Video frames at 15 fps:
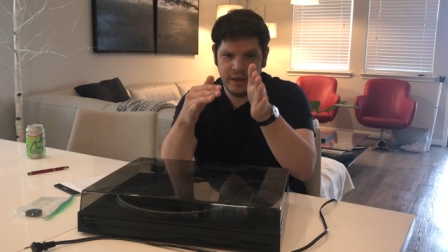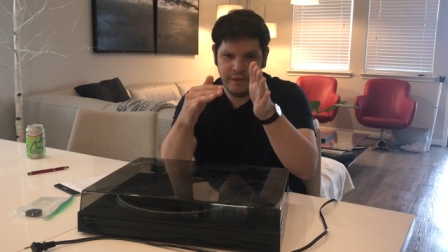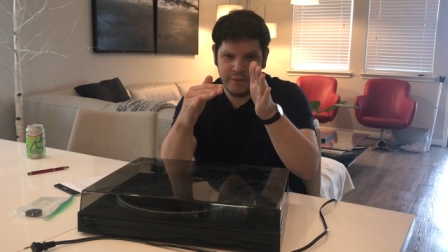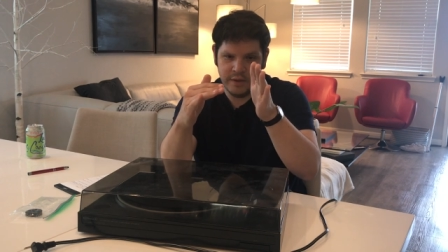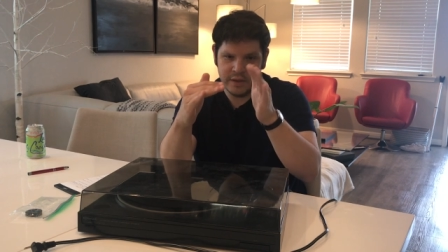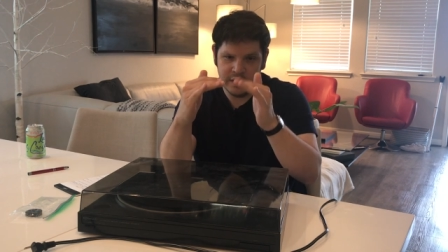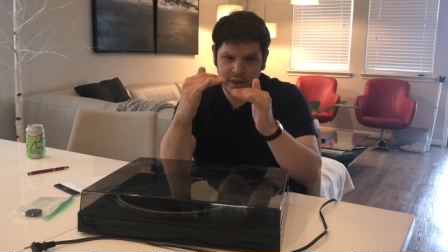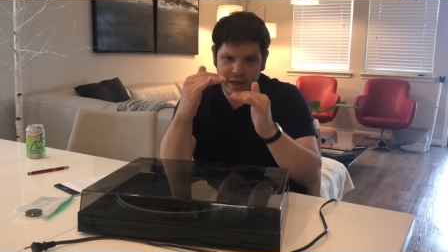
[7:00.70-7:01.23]
if
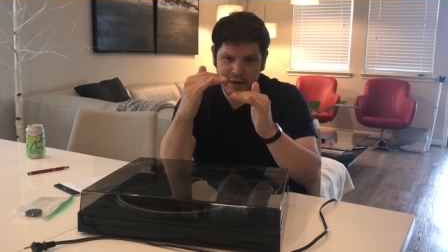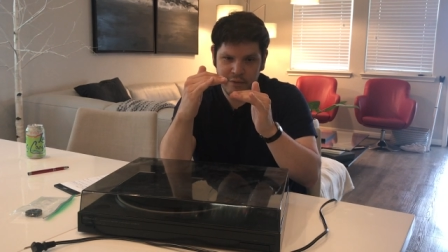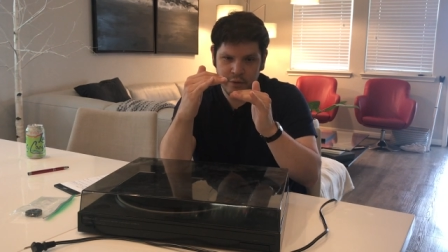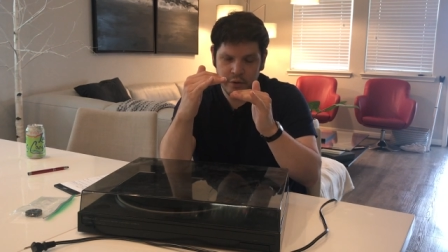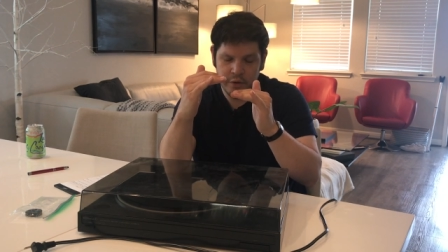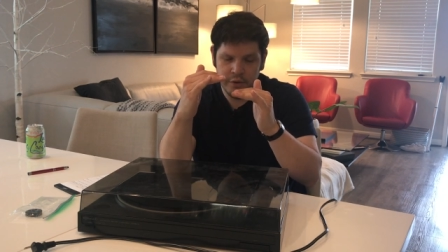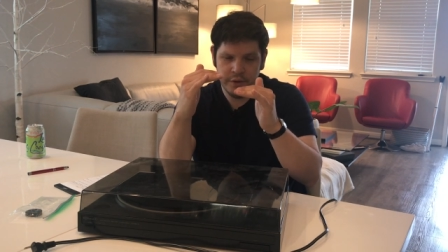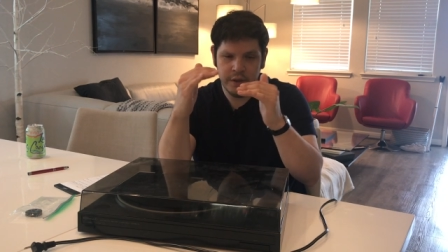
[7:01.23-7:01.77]
it's
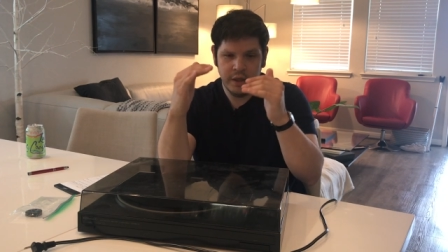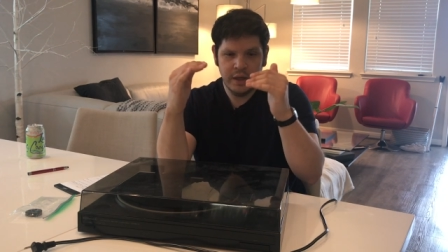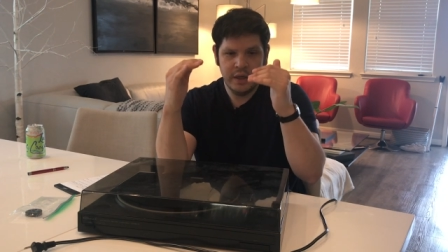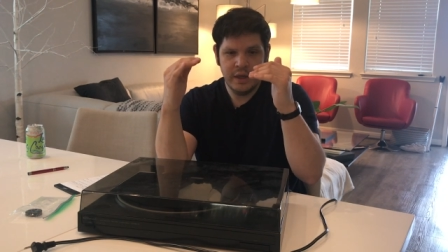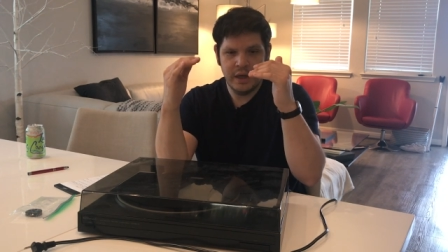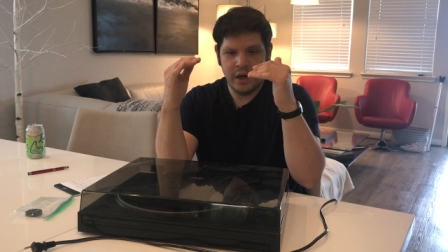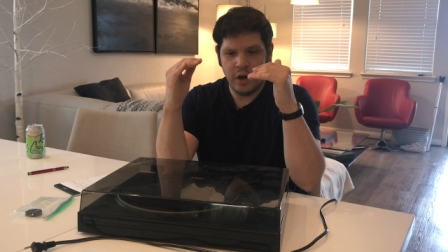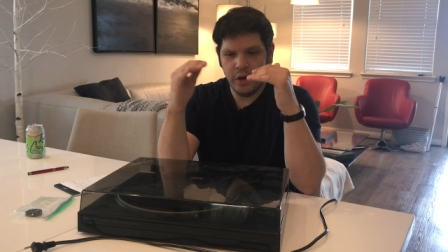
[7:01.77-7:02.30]
leveled,
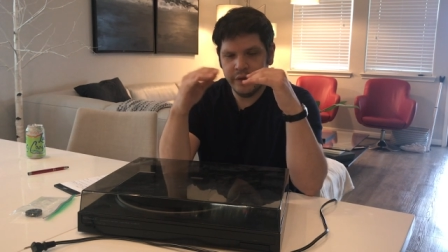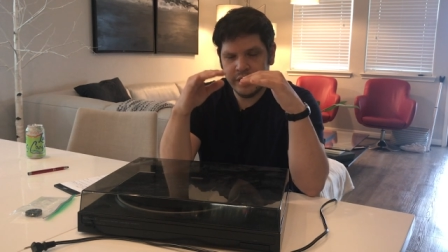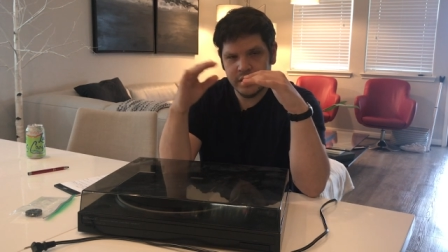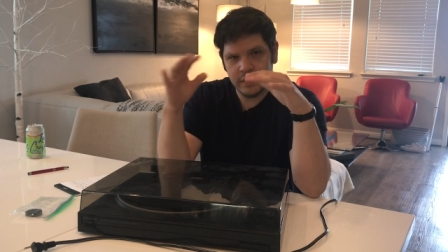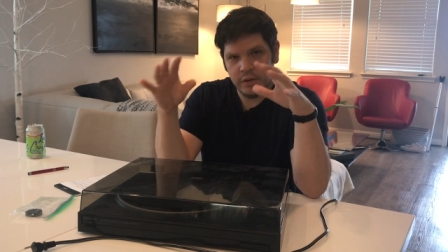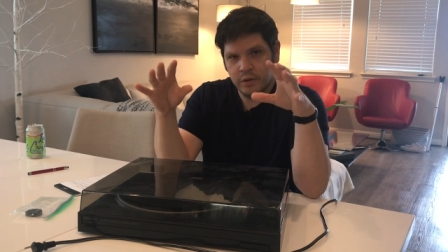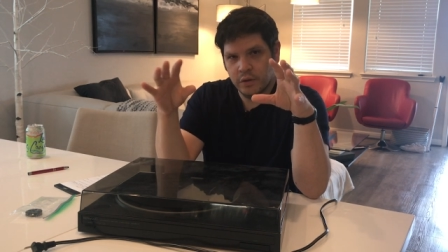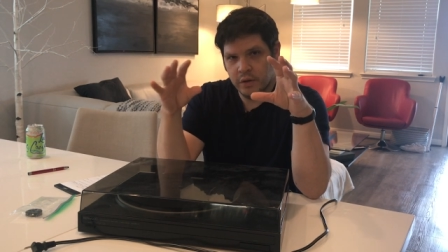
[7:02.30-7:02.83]
all
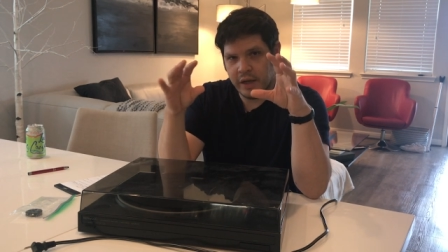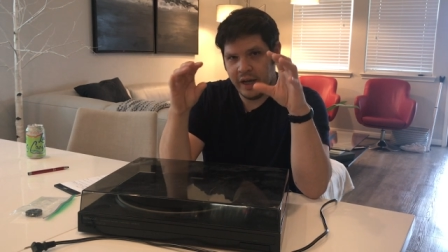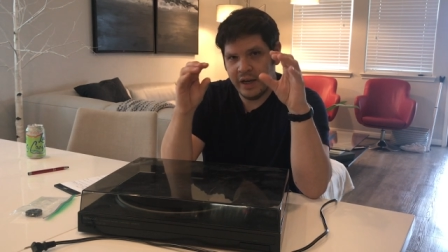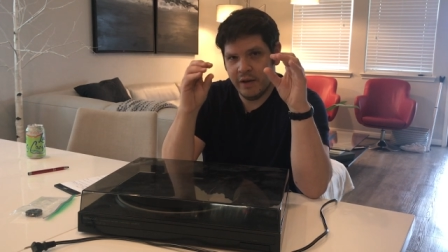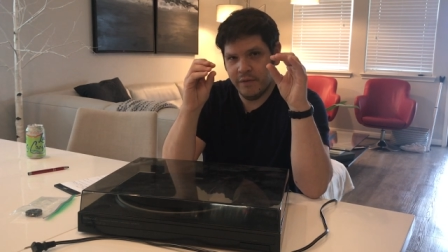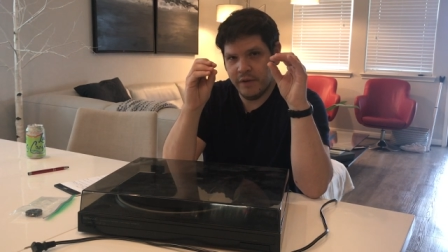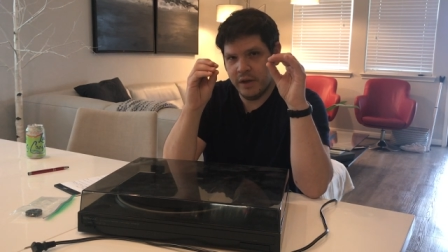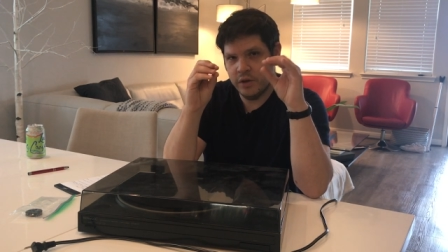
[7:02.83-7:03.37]
these little kind
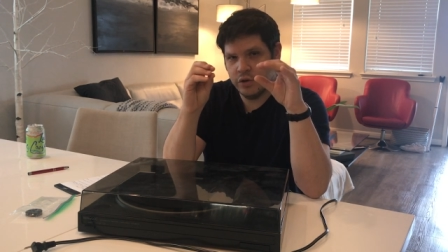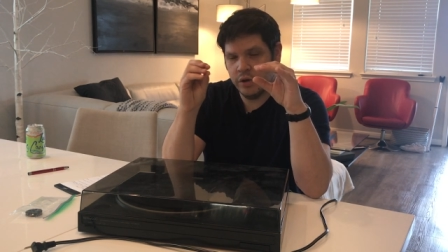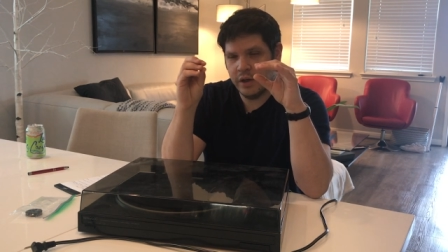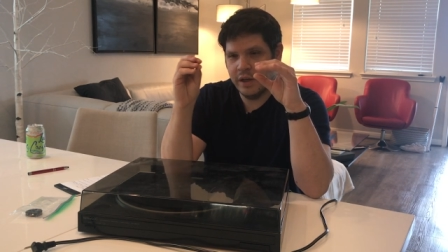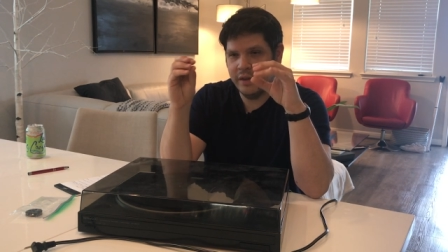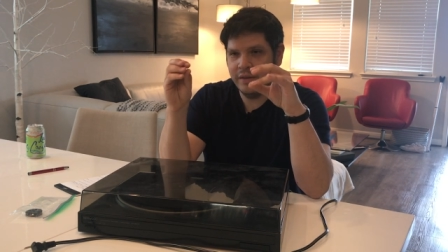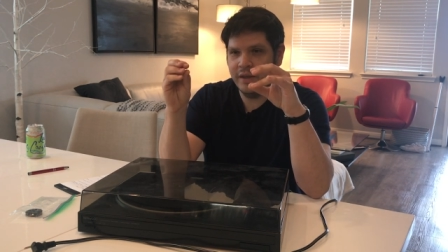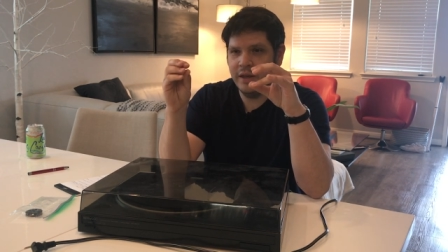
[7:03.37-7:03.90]
of
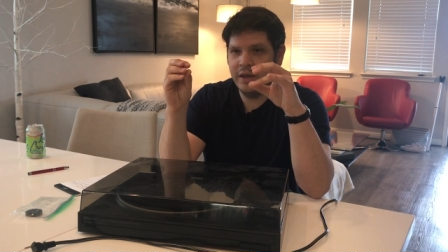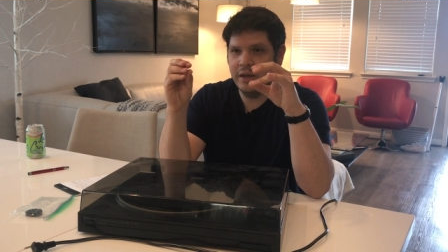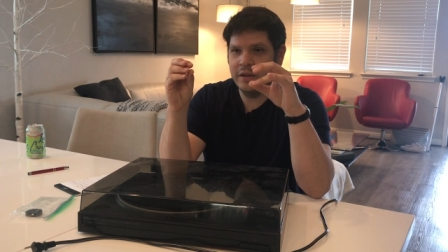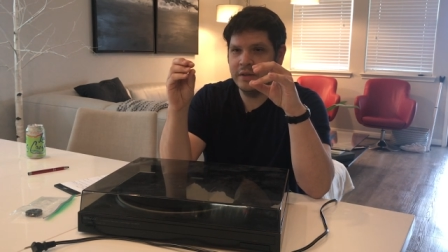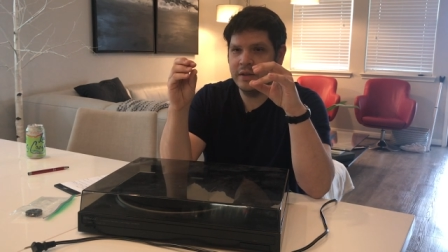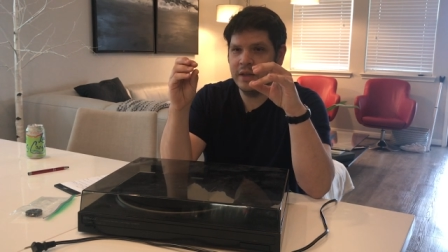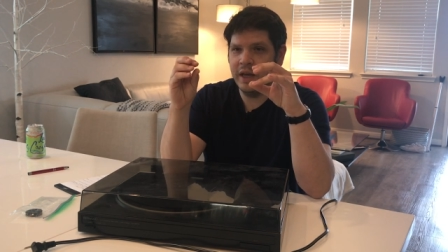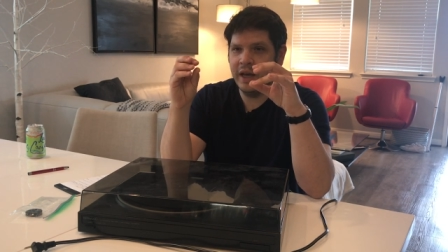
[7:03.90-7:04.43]
intricate
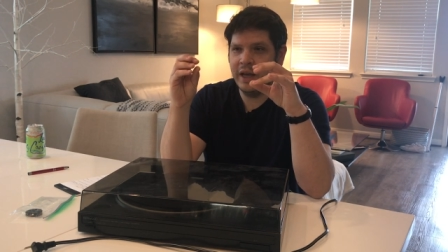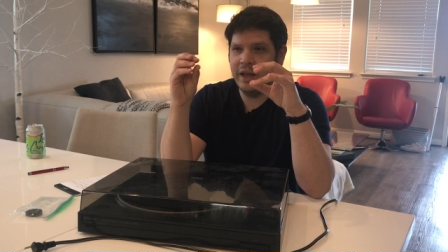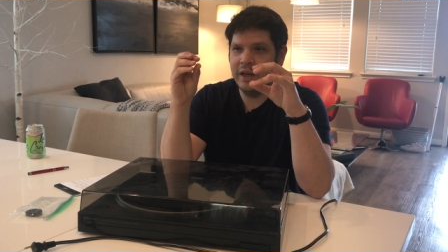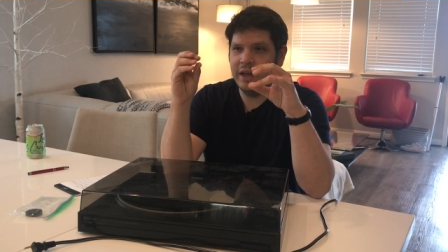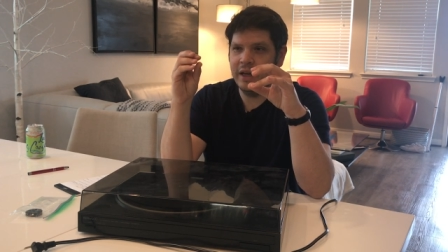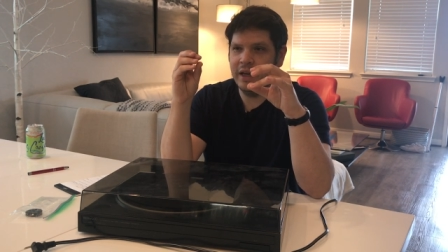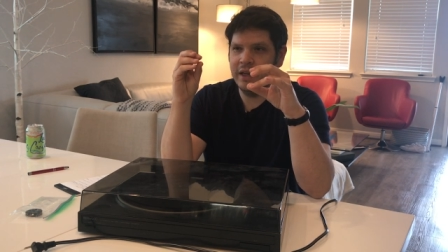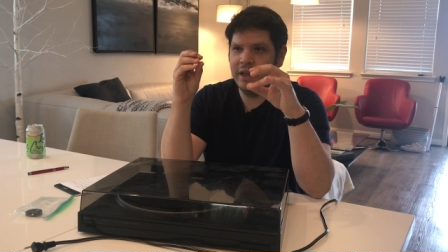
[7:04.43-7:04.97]
things that
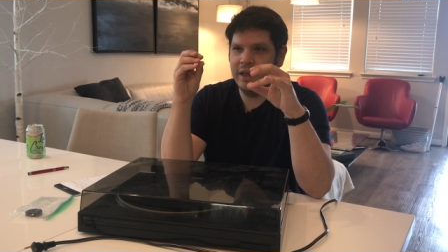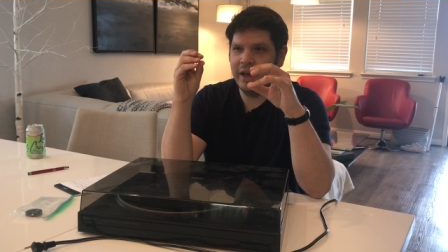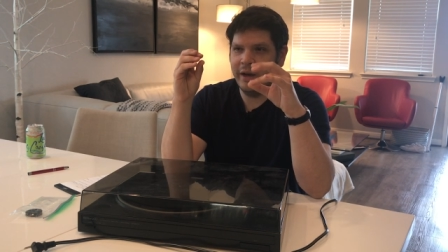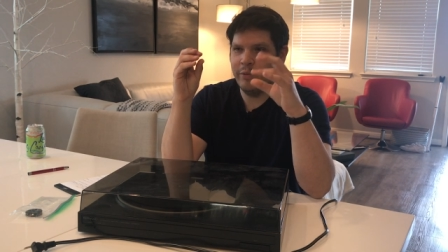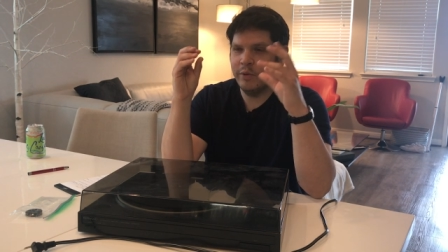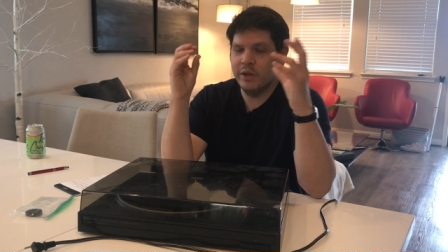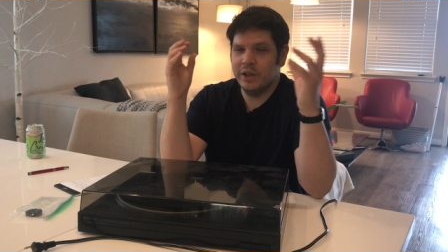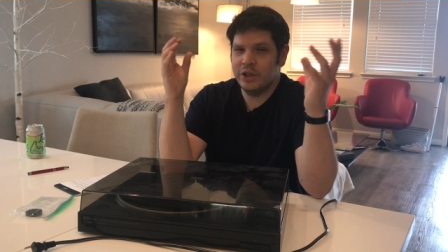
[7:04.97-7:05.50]
I
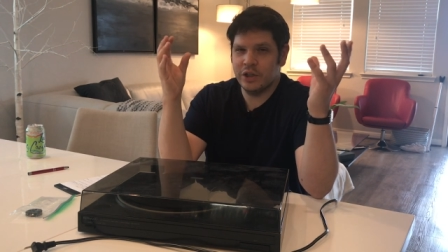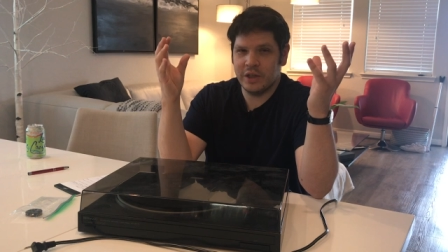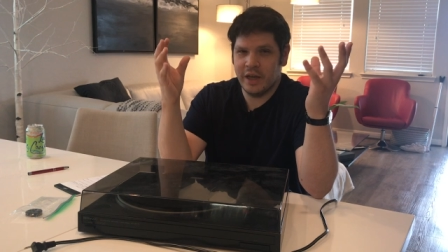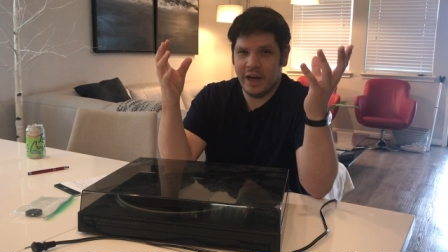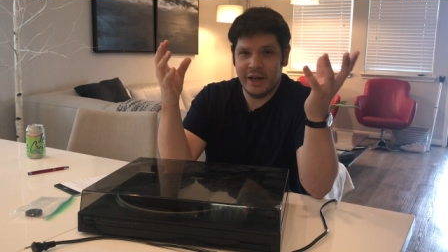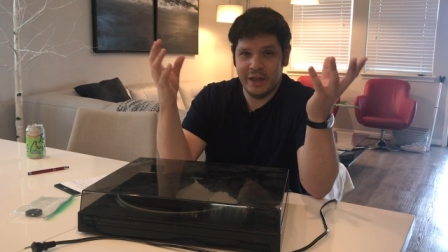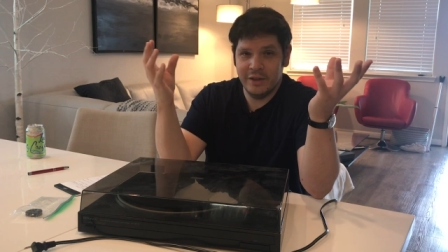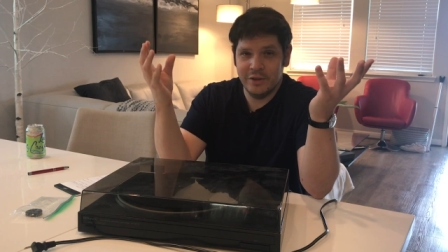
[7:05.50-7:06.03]
really just
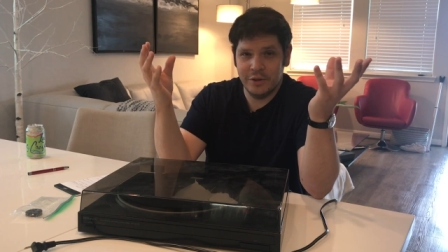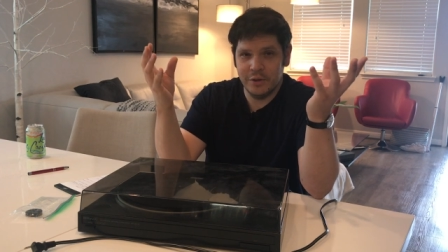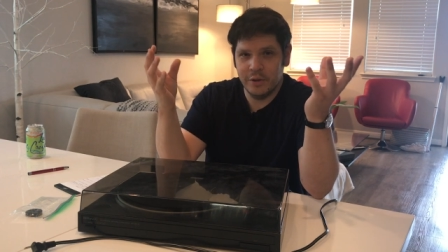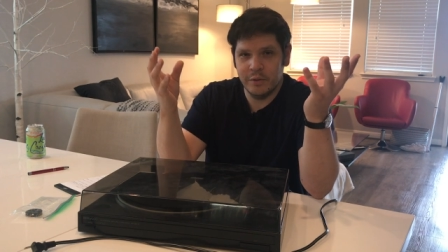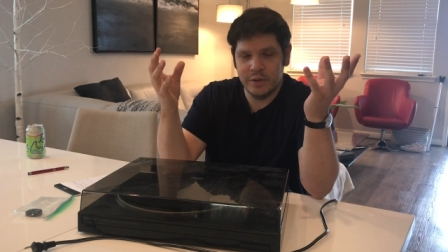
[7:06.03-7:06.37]
got into.